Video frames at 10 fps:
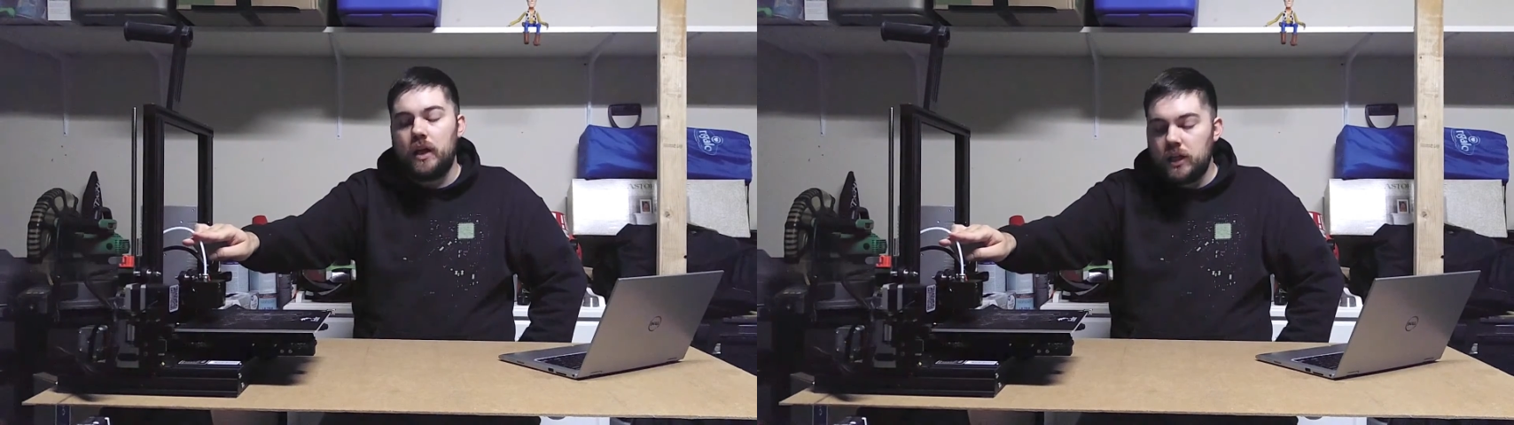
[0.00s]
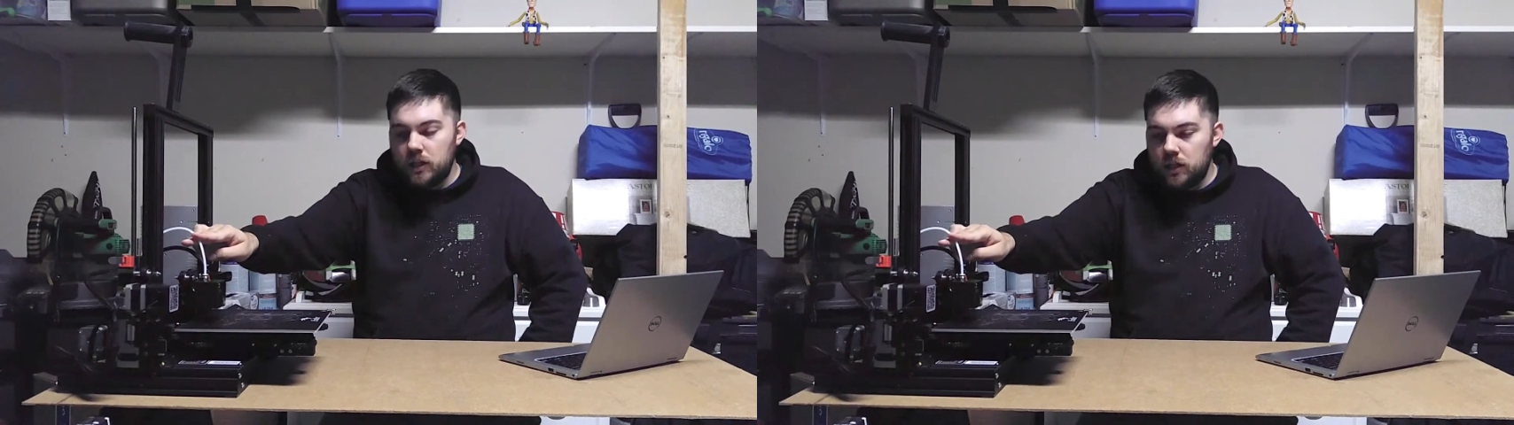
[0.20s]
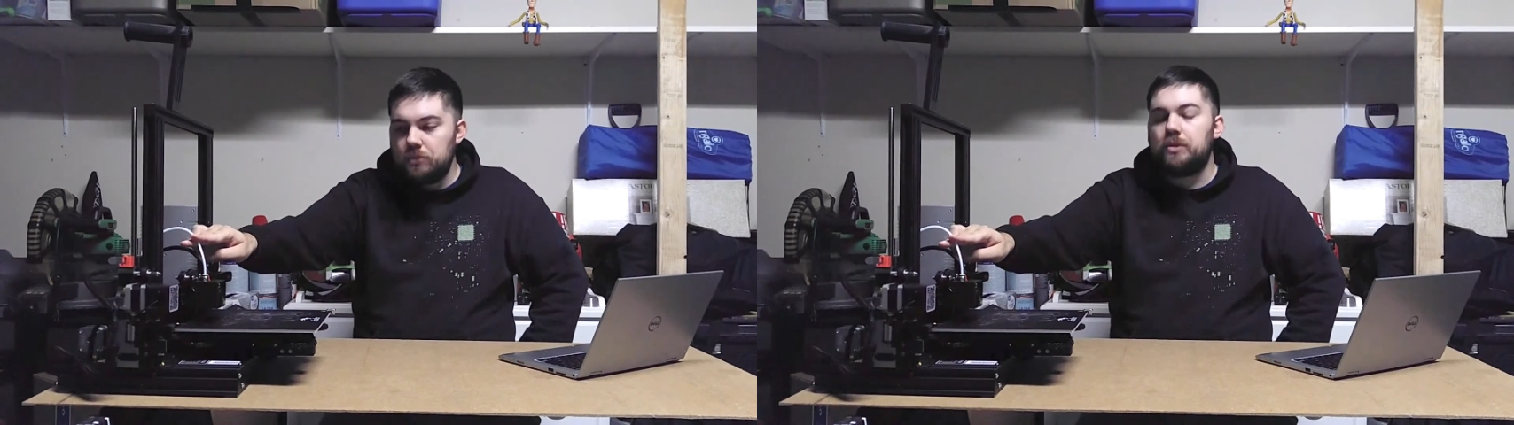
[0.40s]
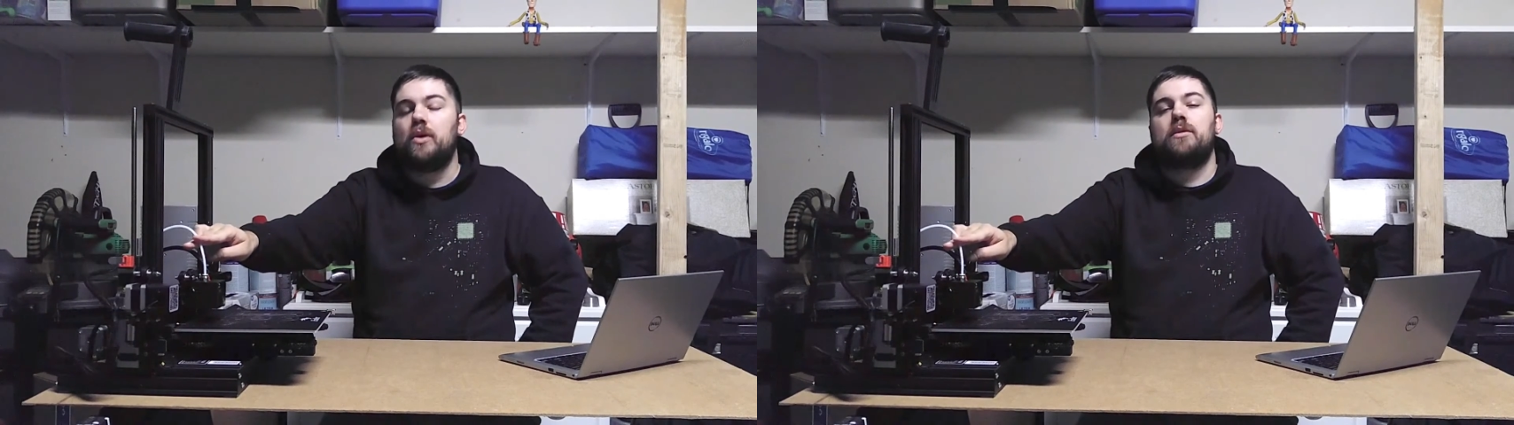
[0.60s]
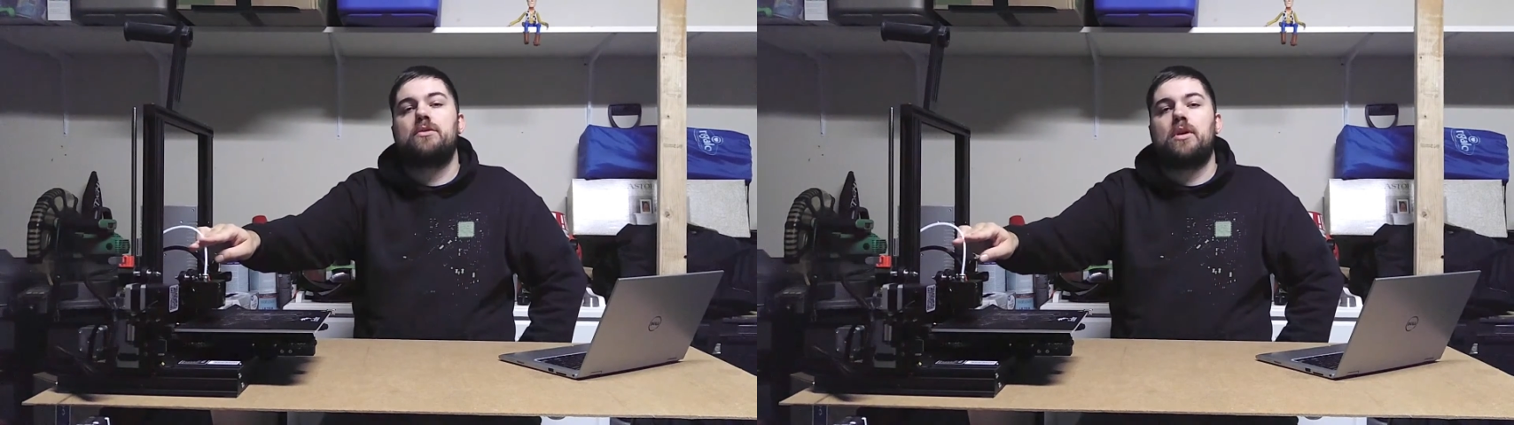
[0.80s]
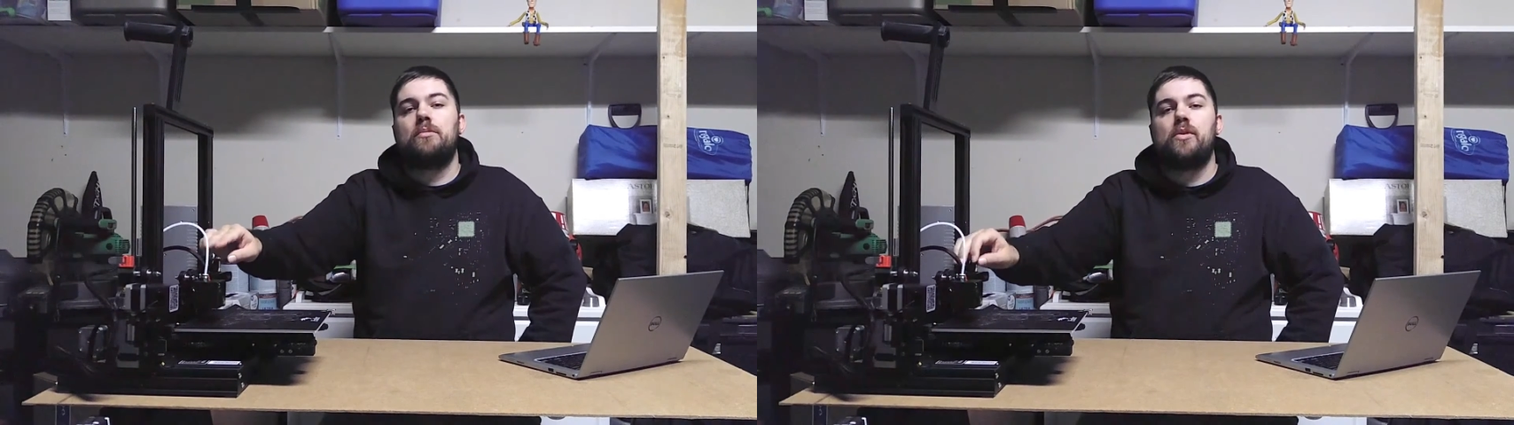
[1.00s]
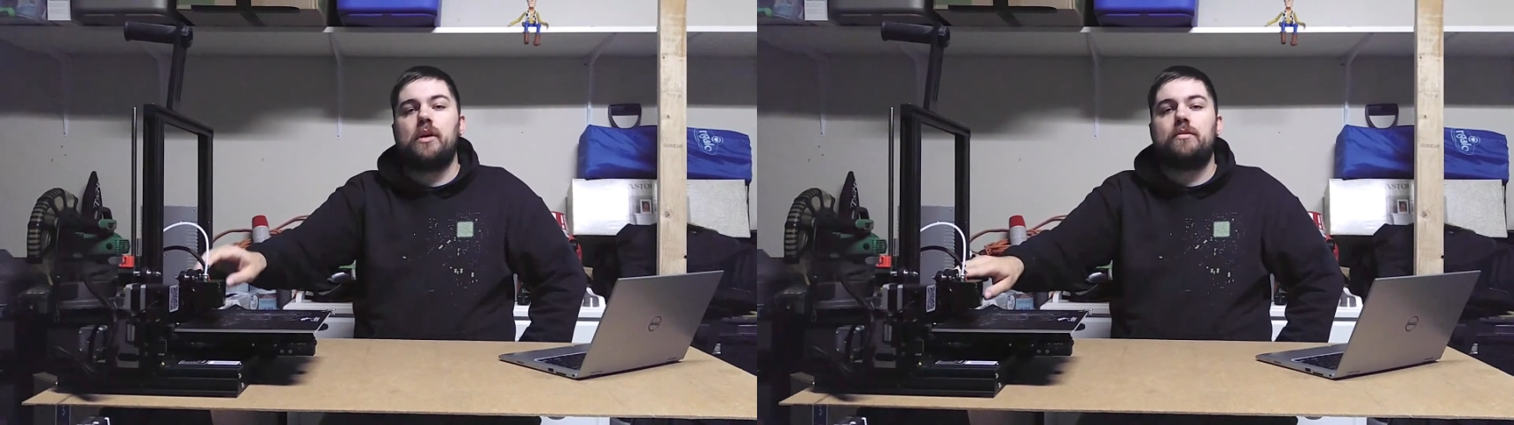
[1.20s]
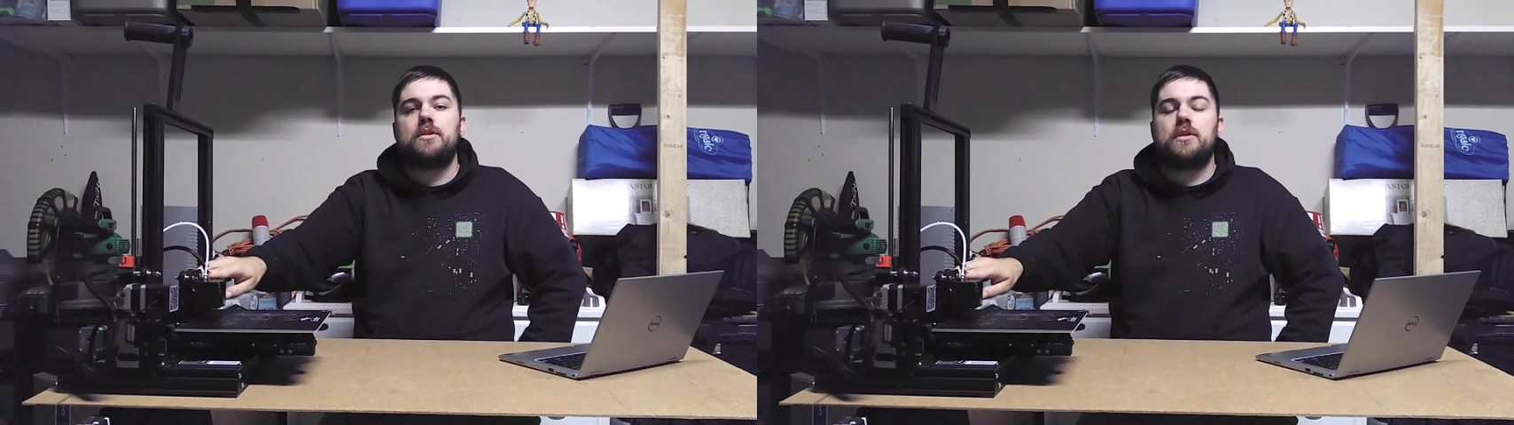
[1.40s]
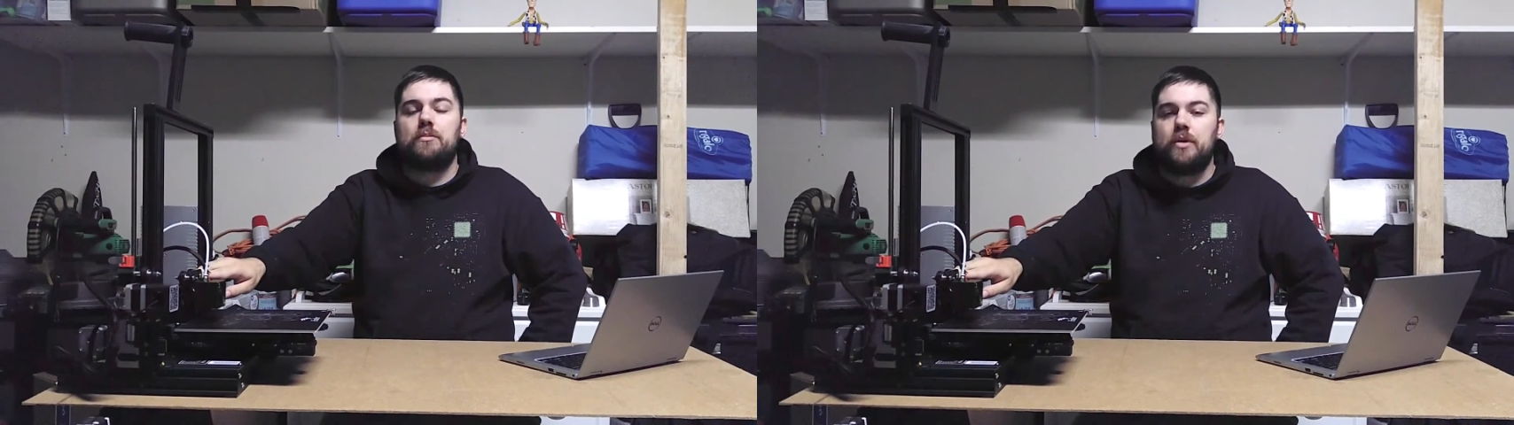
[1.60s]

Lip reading: heap load of trouble if it's not